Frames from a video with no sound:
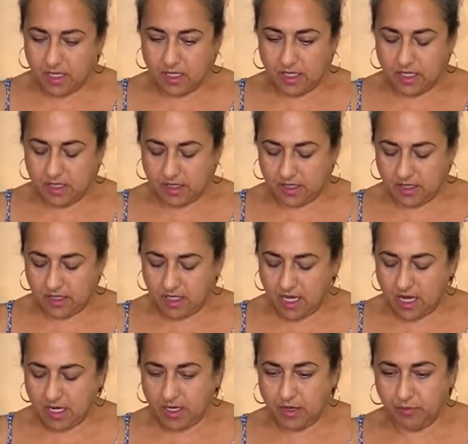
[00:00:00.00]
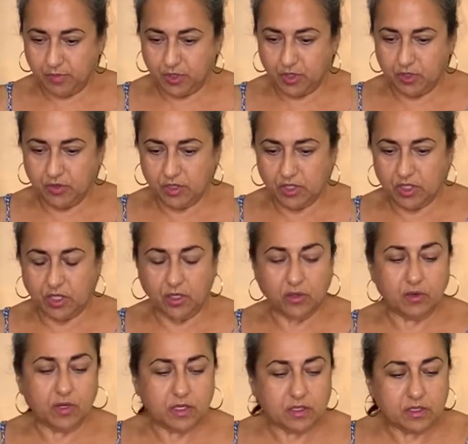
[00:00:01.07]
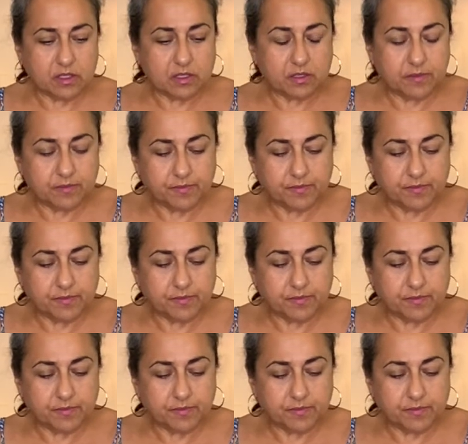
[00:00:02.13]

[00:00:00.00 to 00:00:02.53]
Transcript: is line up two skewers